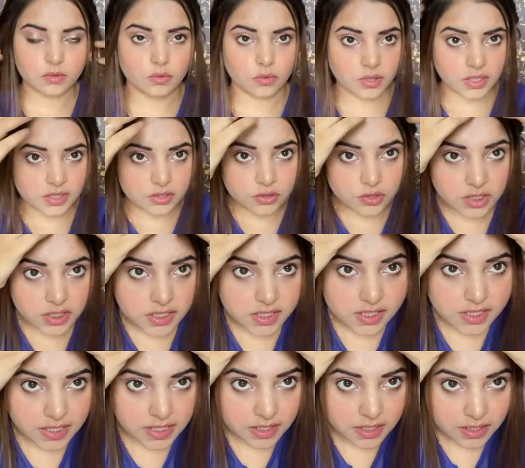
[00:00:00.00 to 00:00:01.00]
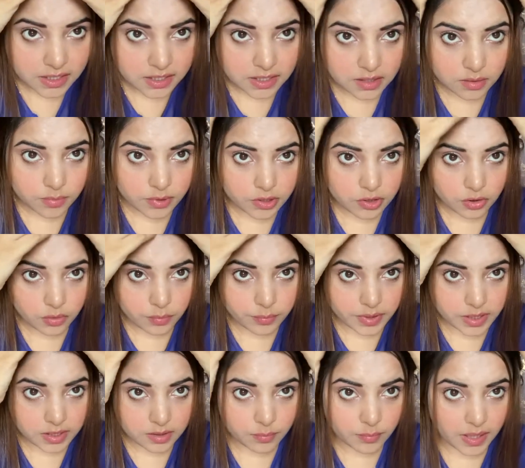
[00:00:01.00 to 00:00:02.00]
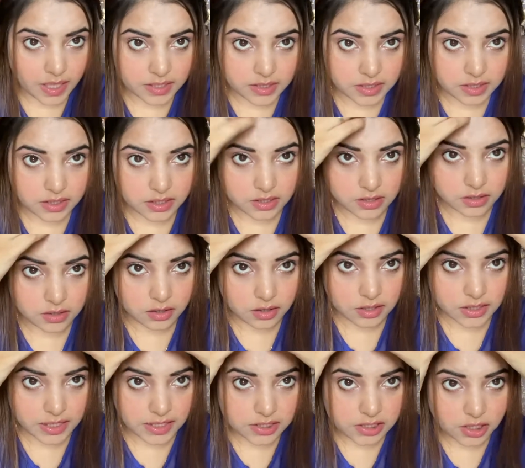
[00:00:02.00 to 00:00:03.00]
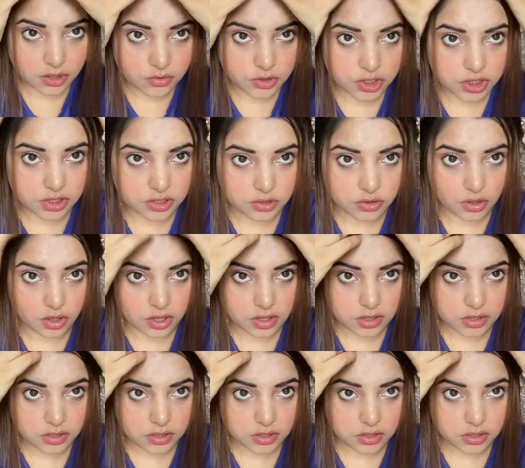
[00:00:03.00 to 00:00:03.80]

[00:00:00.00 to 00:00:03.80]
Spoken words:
Okay, so just take a little bit of middle parting here. That's how she's got.